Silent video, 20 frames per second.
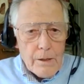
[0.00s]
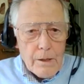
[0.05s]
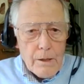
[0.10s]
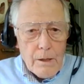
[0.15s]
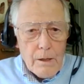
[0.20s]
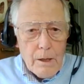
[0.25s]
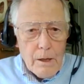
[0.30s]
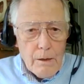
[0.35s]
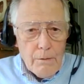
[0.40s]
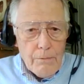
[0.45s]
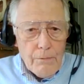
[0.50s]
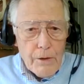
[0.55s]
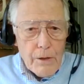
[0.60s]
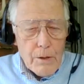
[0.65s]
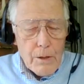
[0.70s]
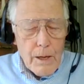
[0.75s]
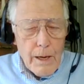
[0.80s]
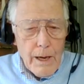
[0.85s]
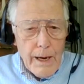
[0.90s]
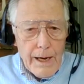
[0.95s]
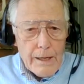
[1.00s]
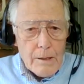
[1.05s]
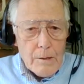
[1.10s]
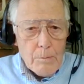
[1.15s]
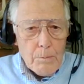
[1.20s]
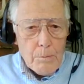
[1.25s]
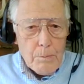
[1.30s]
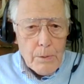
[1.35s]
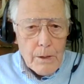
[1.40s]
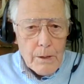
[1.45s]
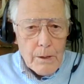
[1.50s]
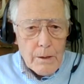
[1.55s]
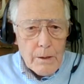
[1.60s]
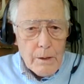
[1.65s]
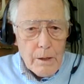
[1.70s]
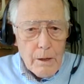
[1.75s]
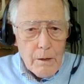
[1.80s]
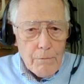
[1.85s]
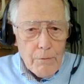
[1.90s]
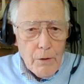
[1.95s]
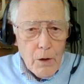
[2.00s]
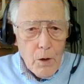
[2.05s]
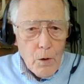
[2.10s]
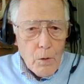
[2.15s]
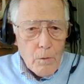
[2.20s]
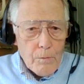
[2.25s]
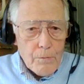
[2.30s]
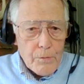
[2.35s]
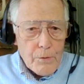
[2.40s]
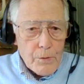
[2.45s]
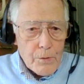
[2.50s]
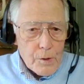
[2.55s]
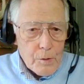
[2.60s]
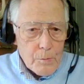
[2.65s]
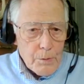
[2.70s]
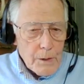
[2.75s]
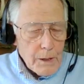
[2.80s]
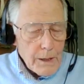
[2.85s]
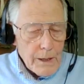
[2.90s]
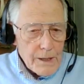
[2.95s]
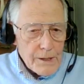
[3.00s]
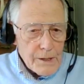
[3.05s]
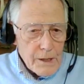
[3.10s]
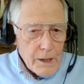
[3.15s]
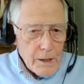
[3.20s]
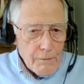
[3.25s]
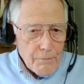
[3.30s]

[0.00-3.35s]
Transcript: If it hadn't been evolved to be easily